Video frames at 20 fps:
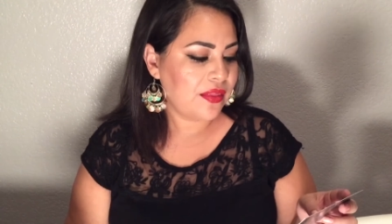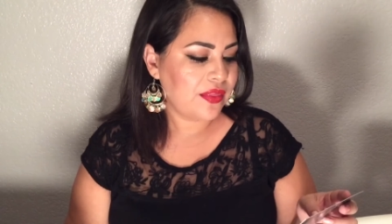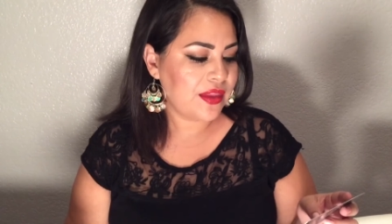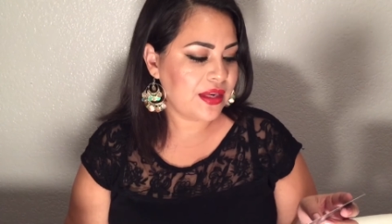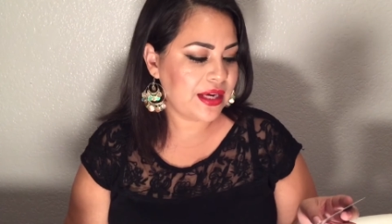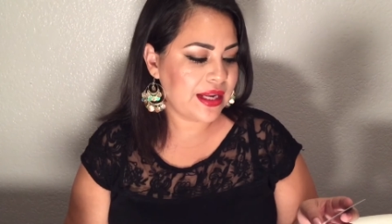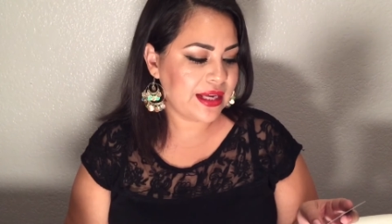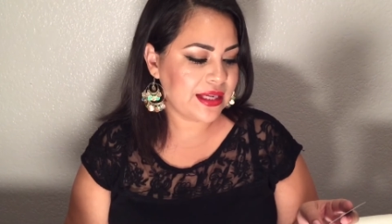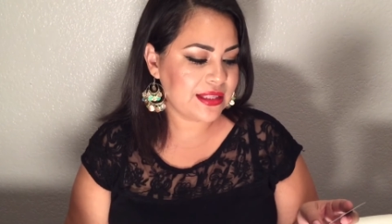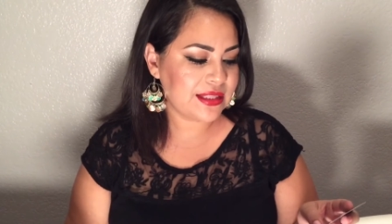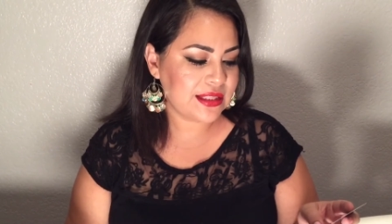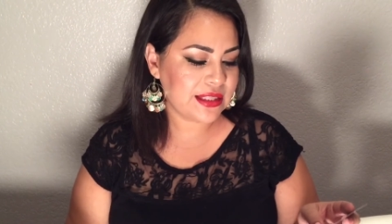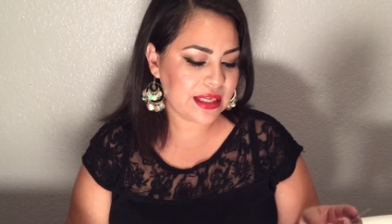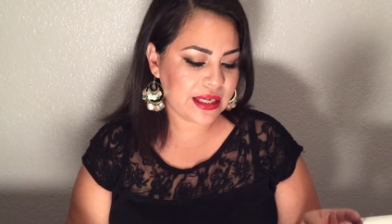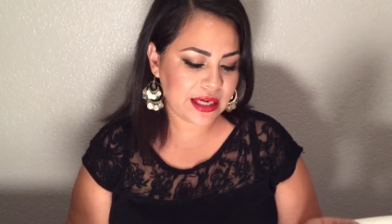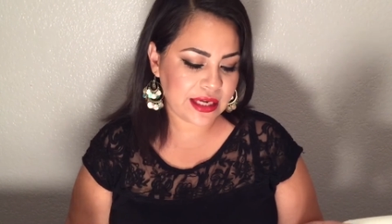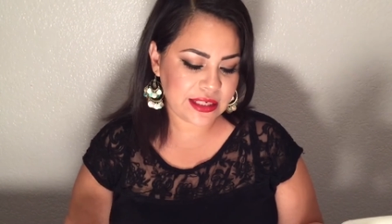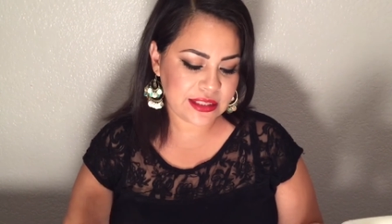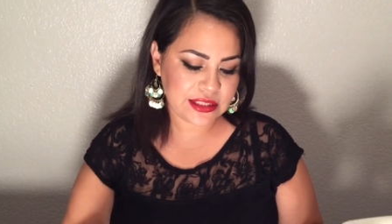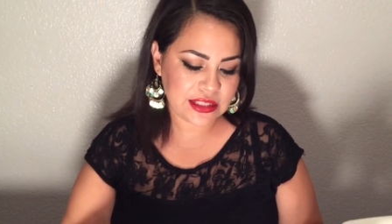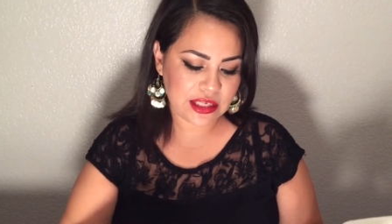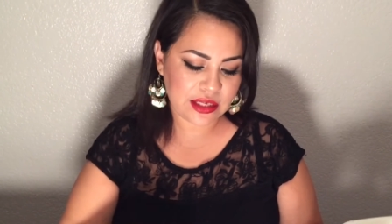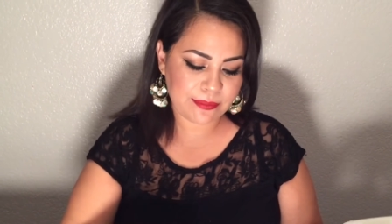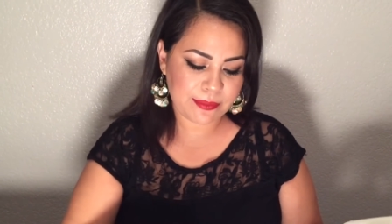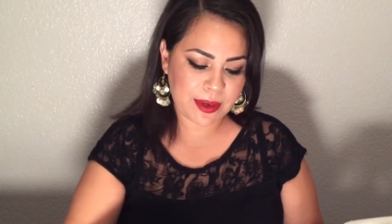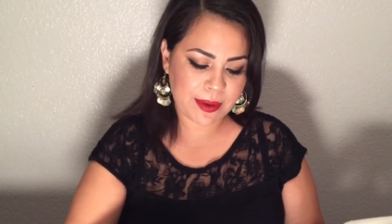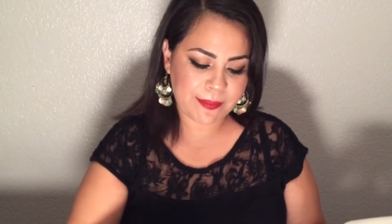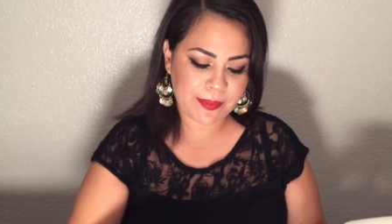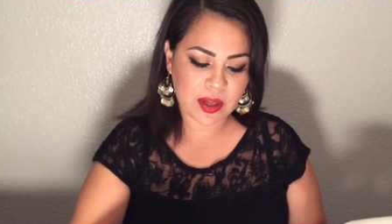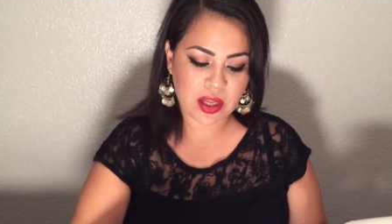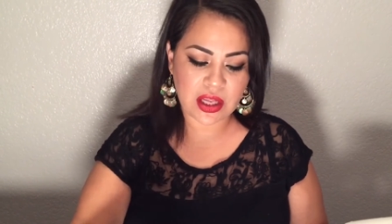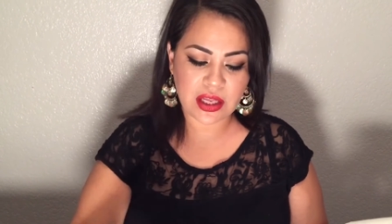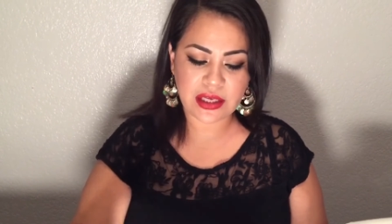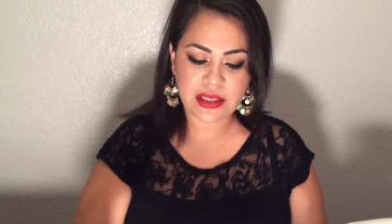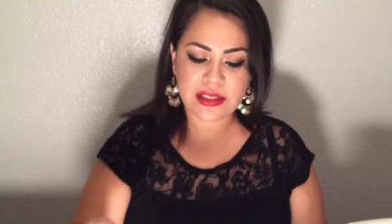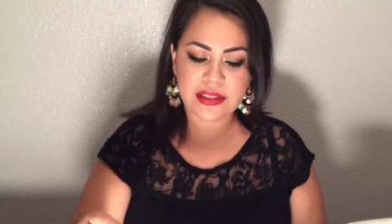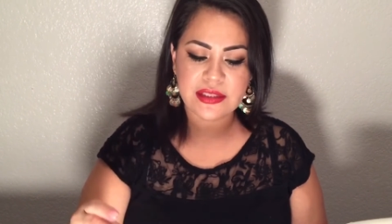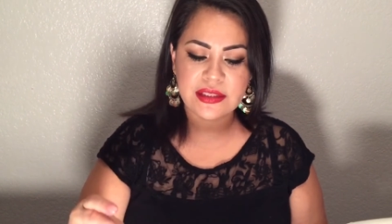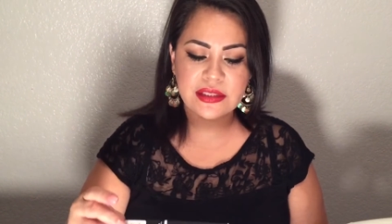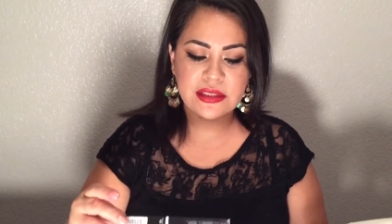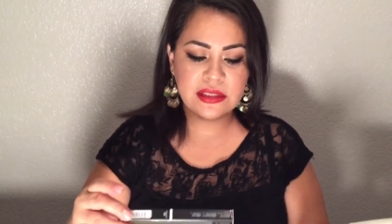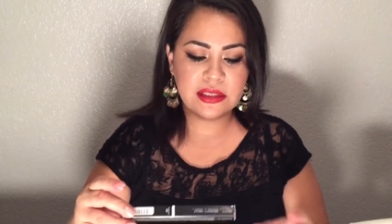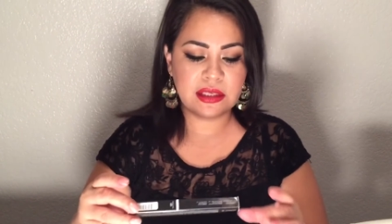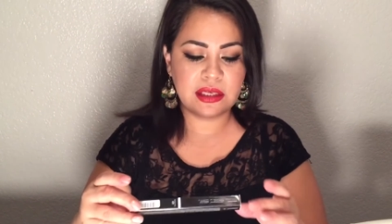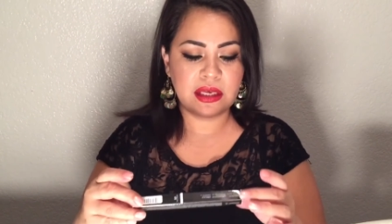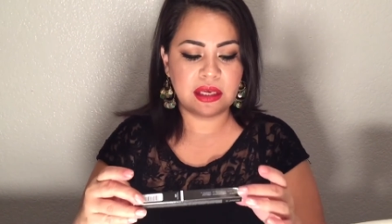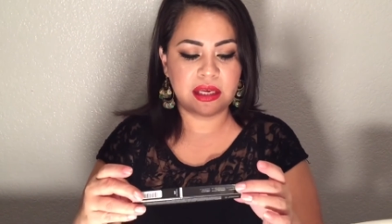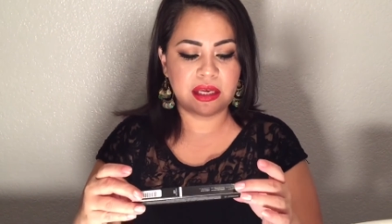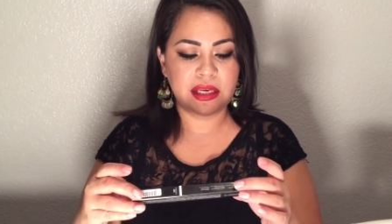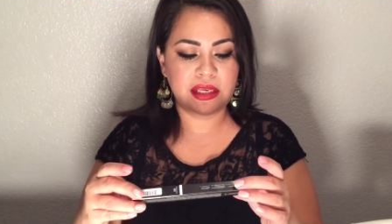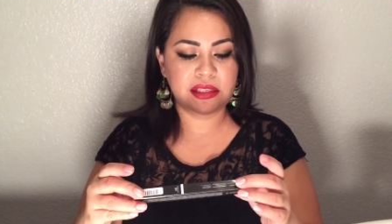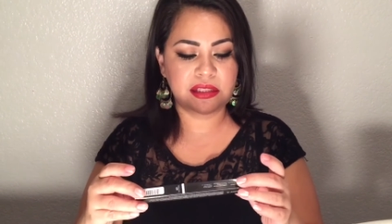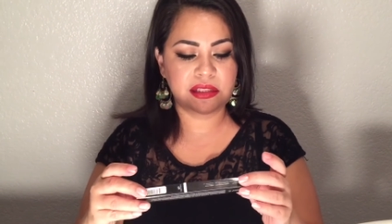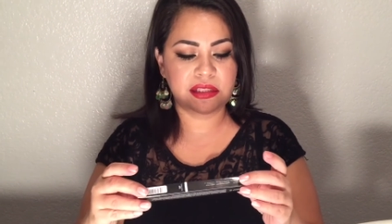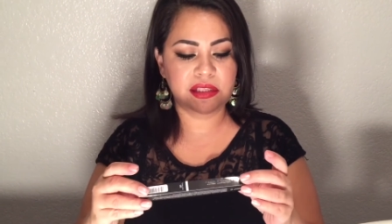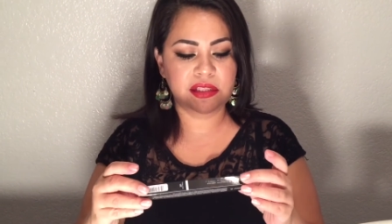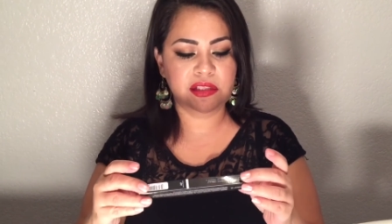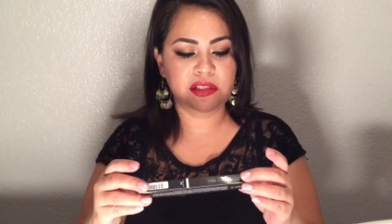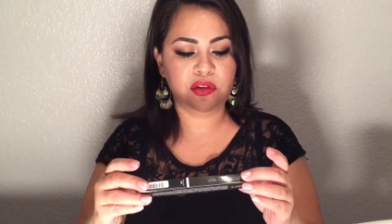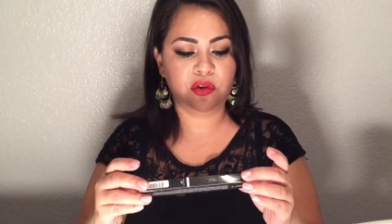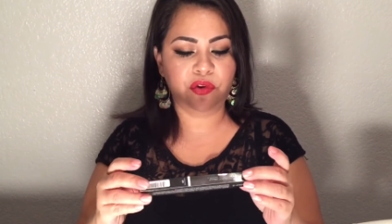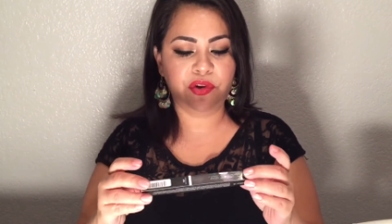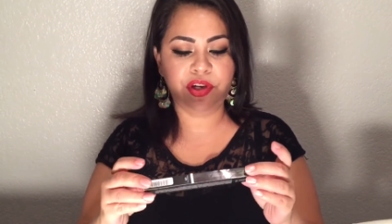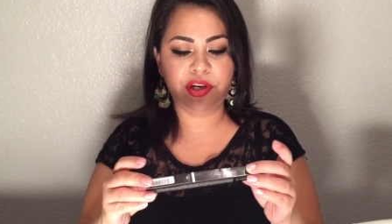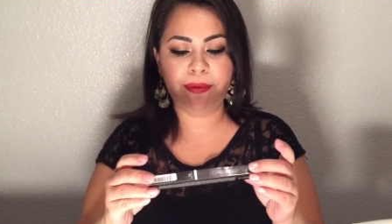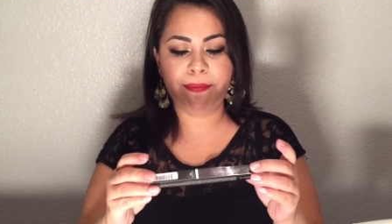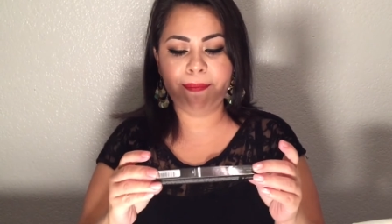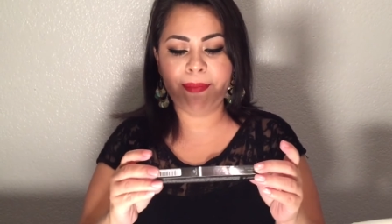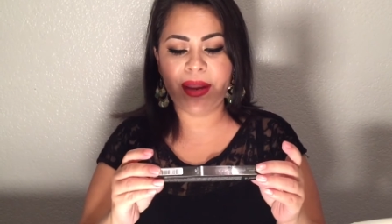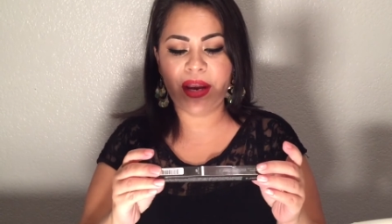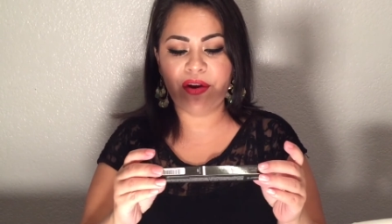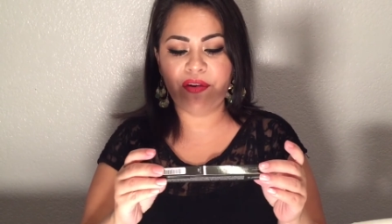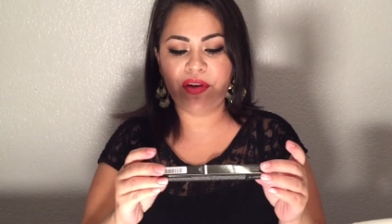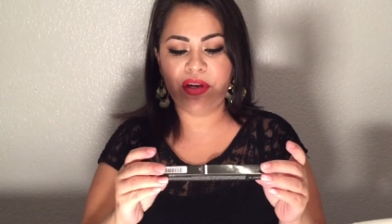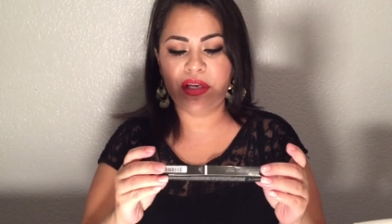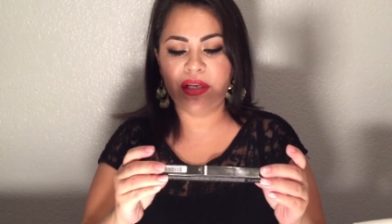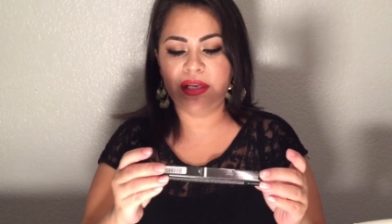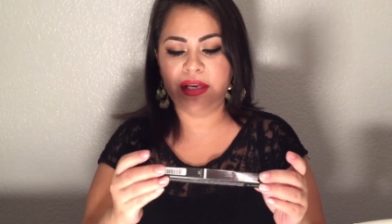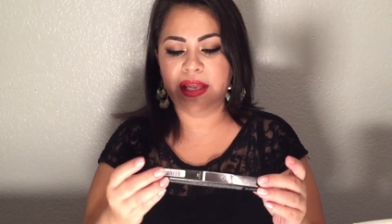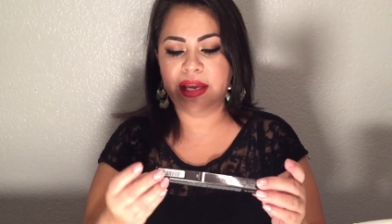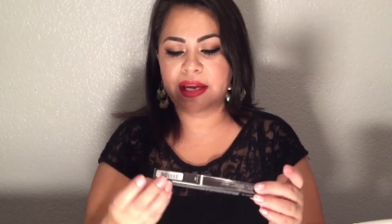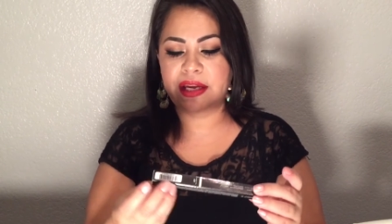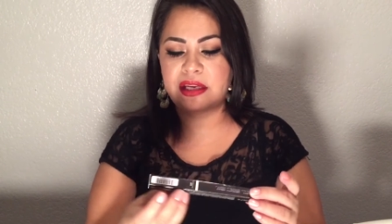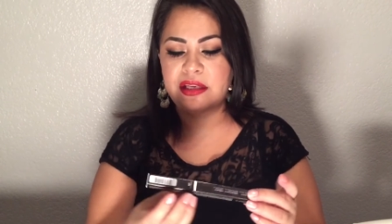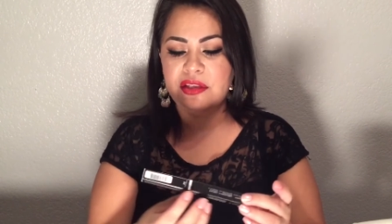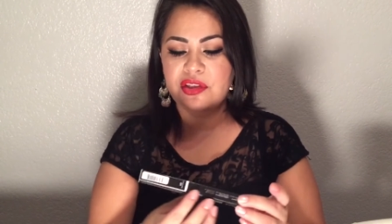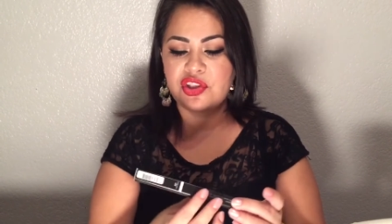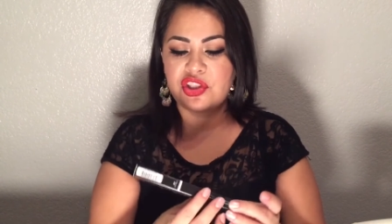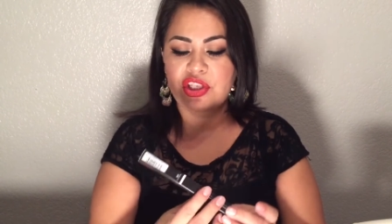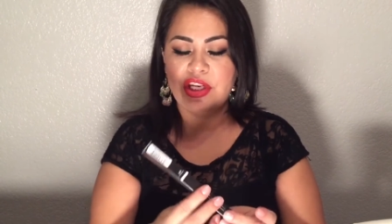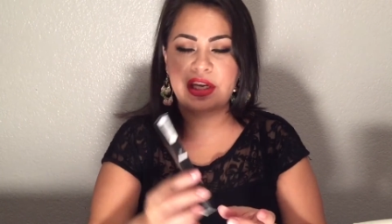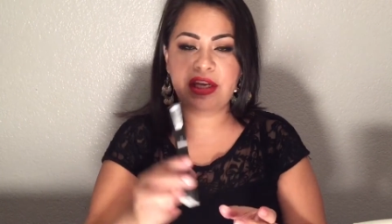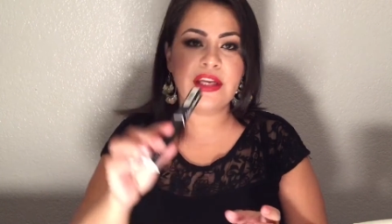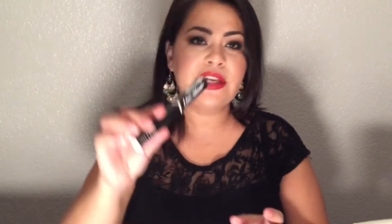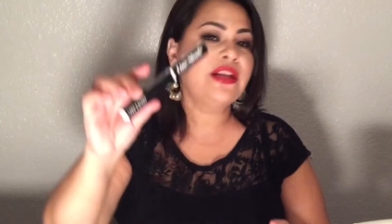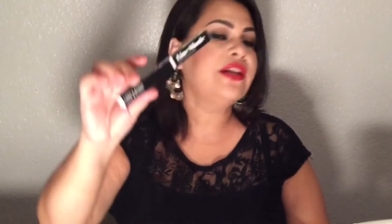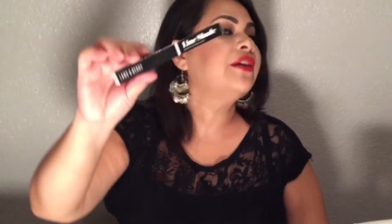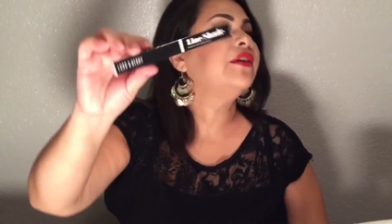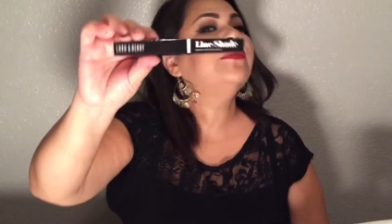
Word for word: The next thing I see in my box is this Lord & Berry Lion Shade.